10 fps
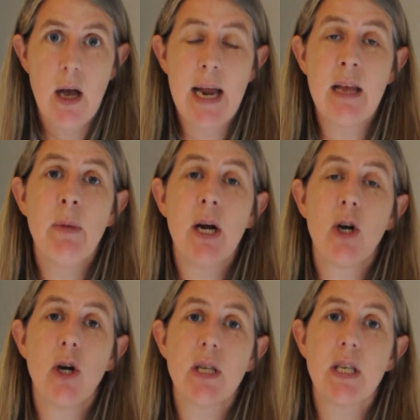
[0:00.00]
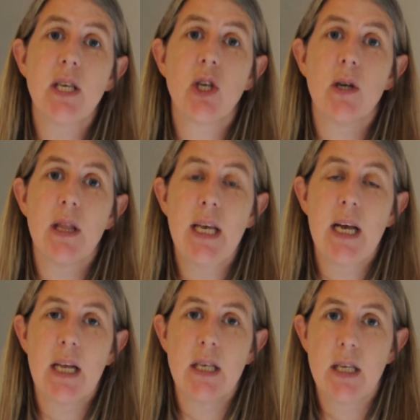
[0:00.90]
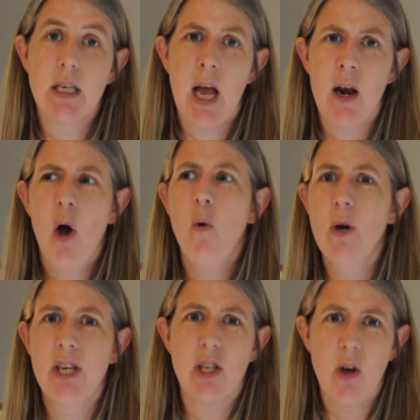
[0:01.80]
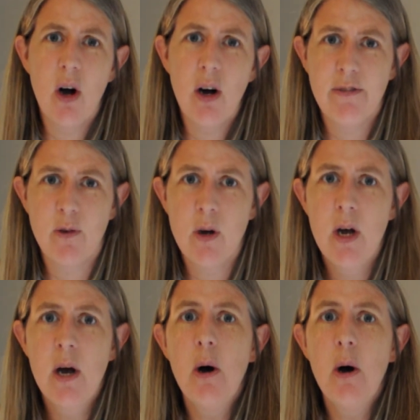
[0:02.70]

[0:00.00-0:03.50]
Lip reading: and he married her sister Leah instead, which is awful.